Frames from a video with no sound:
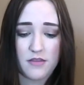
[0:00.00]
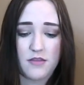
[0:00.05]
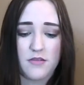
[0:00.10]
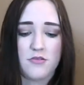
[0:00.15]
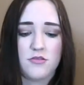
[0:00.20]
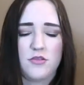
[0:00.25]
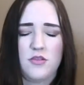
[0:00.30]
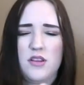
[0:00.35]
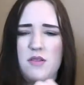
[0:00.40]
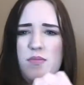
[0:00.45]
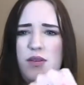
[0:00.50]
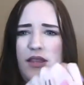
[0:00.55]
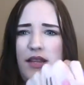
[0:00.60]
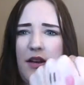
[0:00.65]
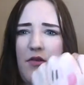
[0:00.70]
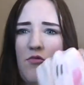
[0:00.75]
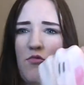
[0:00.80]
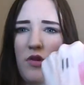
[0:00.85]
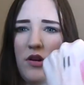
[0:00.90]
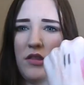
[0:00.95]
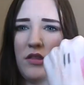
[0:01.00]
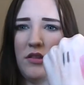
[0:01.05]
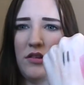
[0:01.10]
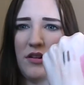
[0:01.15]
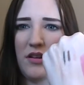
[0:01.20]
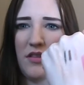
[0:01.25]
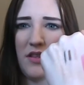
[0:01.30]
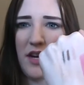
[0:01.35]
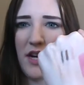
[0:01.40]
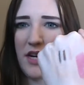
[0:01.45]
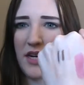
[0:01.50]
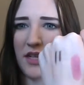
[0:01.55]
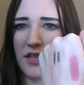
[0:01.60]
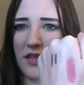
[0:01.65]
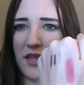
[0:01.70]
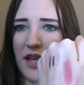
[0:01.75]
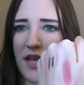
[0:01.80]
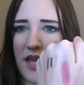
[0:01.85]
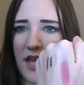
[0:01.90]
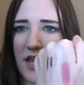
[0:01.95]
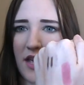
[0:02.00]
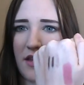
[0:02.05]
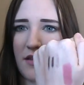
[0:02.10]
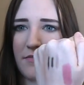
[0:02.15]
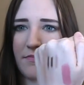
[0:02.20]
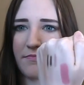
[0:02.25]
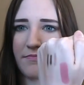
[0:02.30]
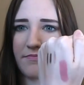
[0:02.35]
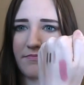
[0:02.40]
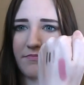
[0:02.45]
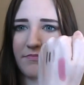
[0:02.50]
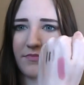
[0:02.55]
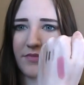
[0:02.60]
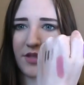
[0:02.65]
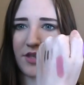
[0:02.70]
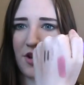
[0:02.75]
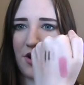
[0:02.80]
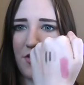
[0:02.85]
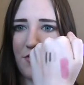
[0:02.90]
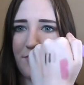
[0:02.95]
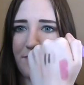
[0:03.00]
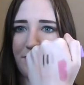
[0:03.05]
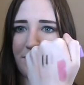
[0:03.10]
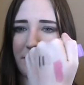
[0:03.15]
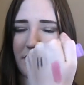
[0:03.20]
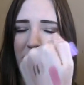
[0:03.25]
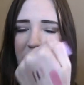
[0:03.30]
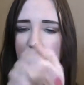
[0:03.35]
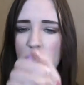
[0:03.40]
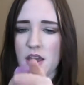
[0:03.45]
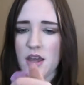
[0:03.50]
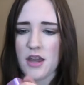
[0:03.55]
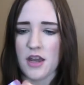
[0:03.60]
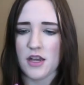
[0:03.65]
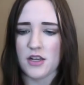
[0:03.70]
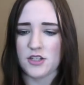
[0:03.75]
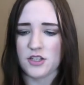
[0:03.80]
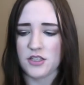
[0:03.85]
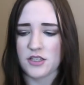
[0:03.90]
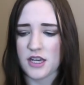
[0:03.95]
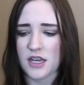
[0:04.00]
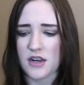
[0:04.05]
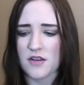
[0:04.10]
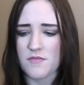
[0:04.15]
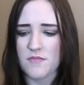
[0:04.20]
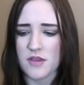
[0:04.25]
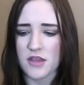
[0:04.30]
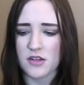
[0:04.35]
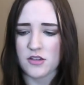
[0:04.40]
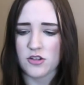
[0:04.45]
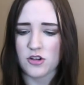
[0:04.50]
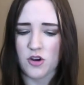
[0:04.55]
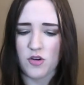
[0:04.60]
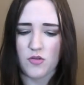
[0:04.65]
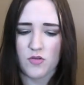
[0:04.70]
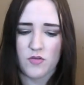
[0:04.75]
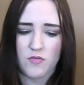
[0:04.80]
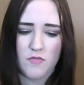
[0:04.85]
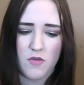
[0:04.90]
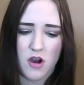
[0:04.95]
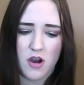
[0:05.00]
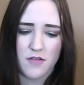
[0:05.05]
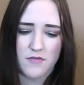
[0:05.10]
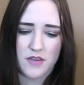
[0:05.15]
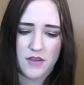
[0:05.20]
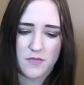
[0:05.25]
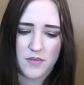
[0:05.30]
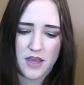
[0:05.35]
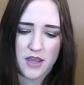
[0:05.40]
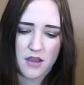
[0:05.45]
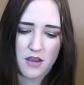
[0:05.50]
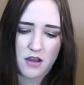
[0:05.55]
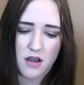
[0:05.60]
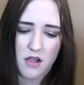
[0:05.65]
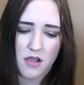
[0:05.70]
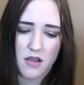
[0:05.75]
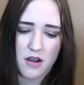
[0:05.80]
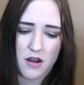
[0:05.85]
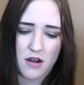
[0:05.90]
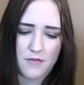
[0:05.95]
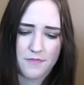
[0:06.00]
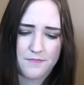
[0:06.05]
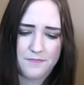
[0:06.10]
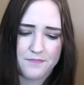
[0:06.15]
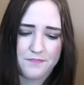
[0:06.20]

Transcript: There's only been like one look that I didn't like it. So it's just kind of mid-tone mauve-y pink color.